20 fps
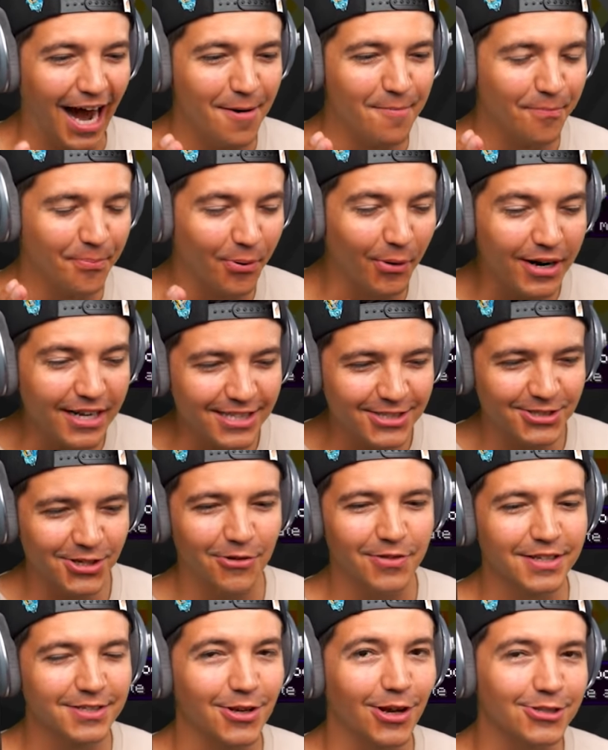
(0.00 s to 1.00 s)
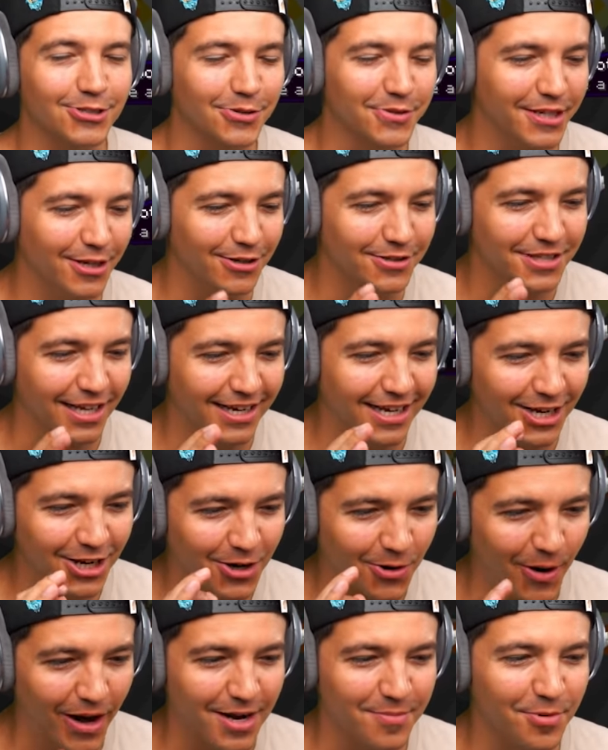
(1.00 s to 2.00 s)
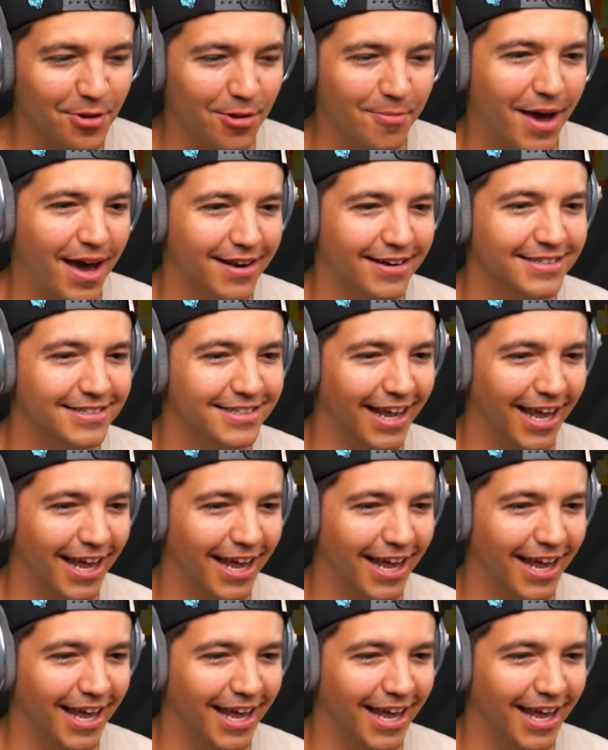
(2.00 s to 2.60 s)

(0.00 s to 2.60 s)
I'm pretty sure this also deals an incredible amount of